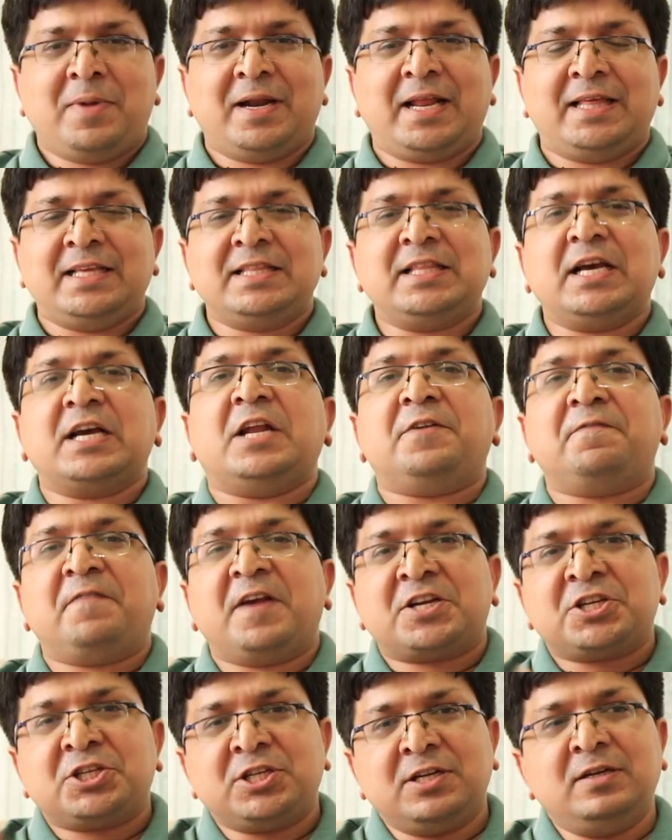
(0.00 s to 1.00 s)
But I think the
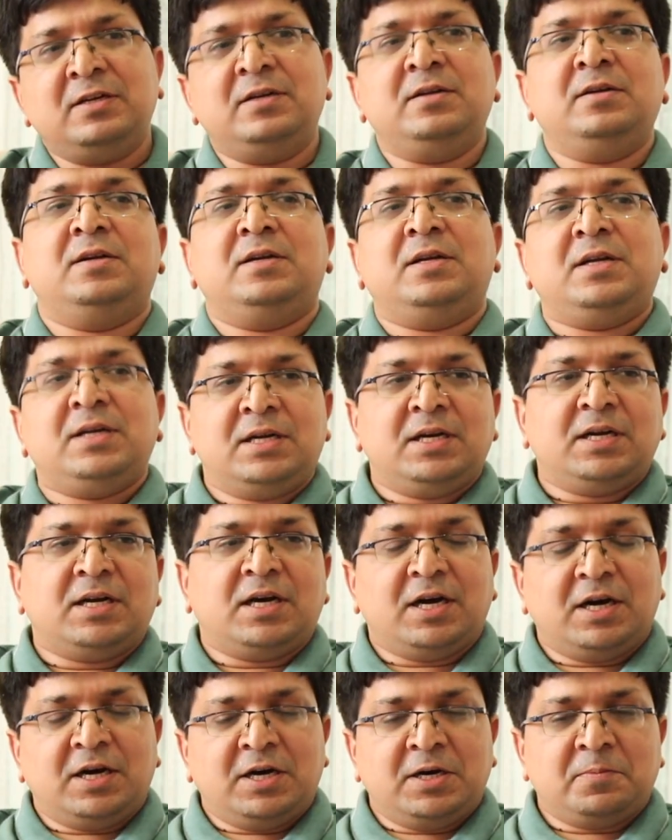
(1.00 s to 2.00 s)
conviction
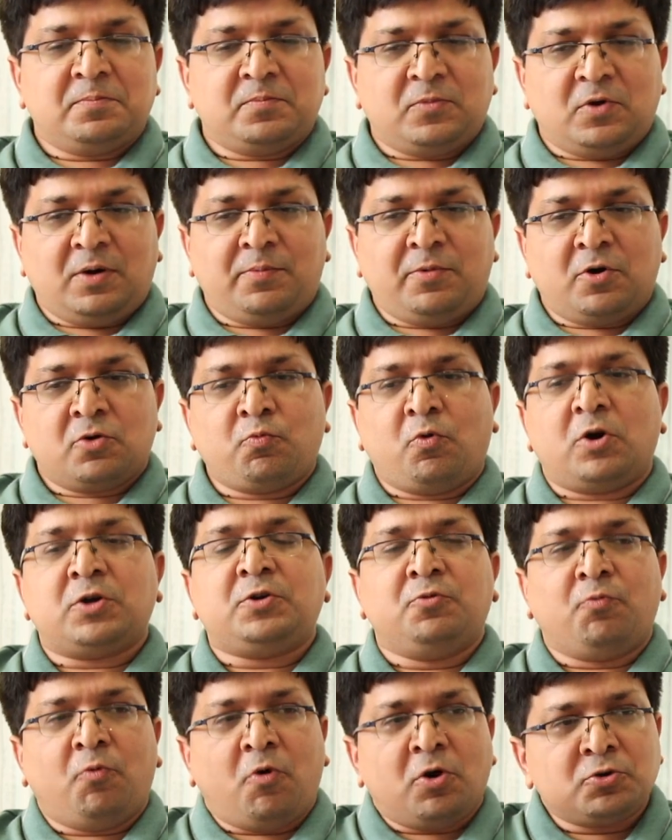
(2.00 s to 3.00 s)
about
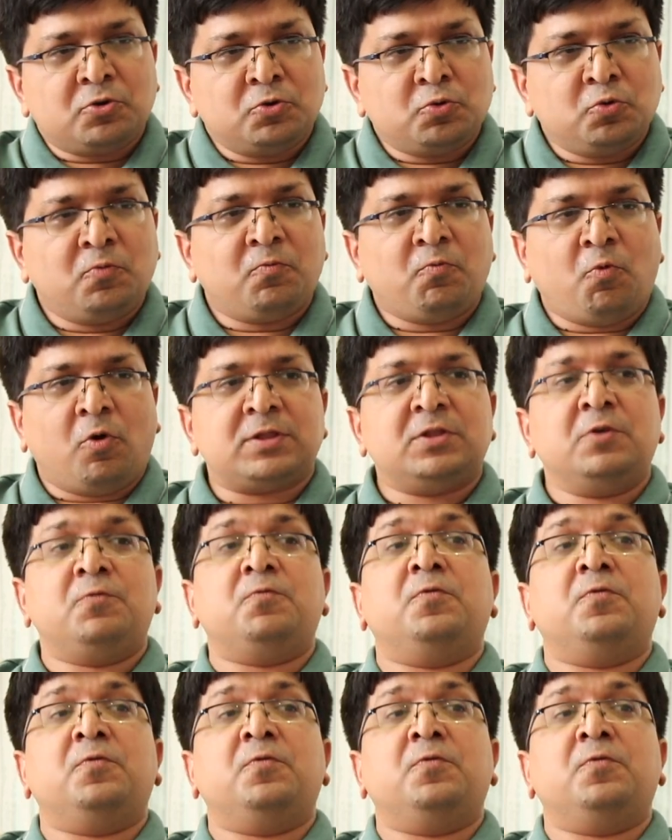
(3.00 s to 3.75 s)
what you want to do, what the